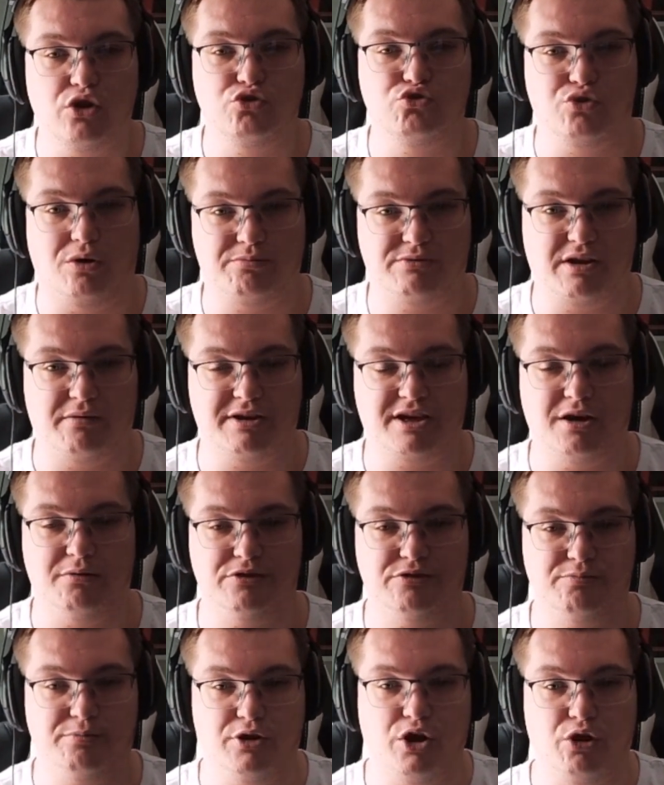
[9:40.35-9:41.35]
drop down in the
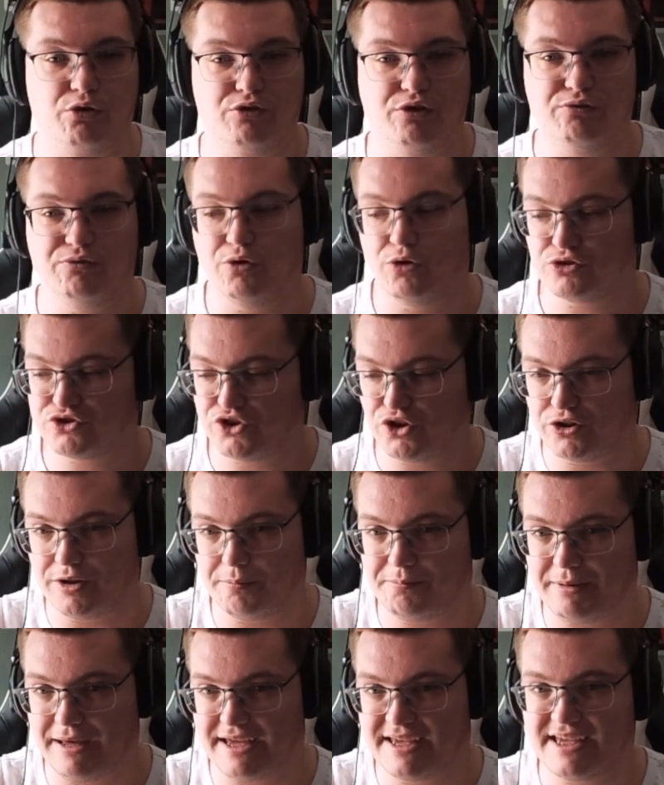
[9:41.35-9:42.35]
comments below your thoughts on the
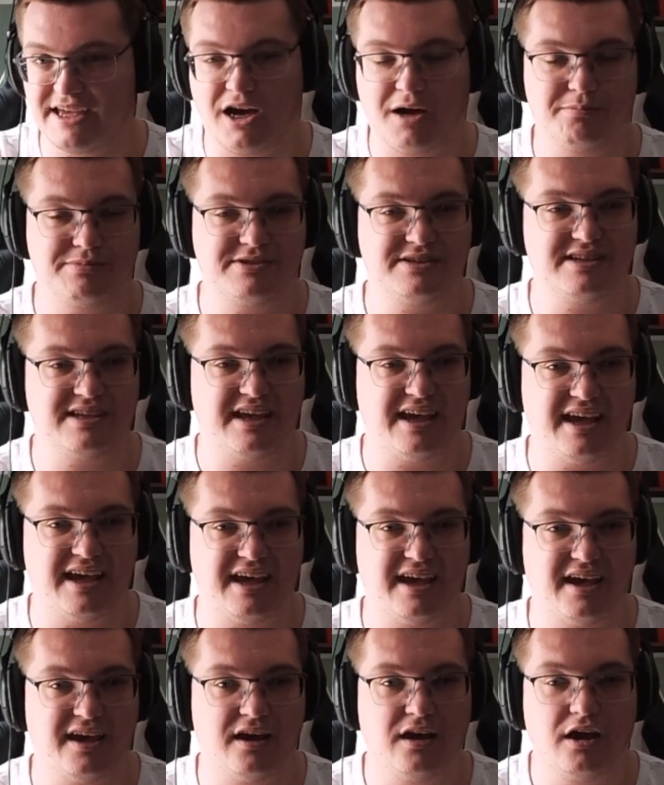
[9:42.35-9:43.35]
pickups
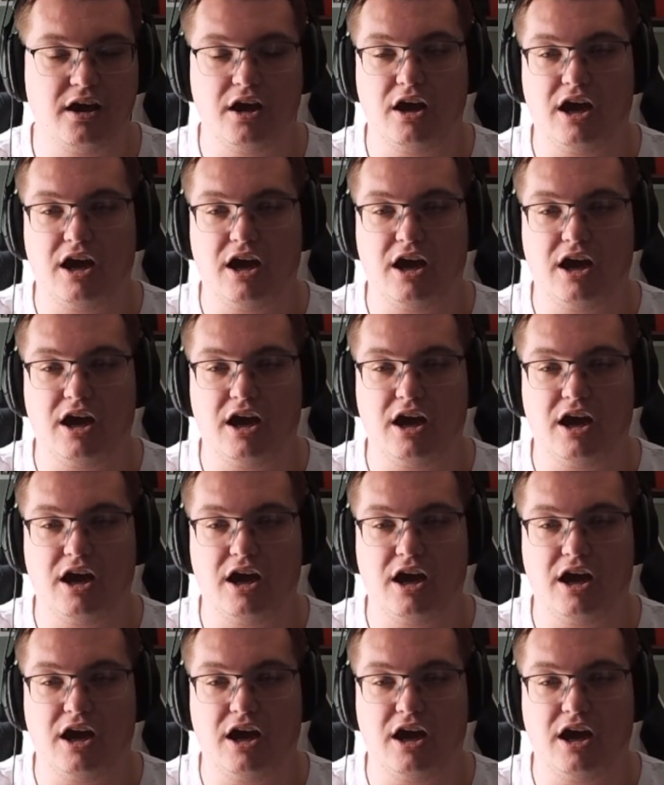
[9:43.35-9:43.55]
here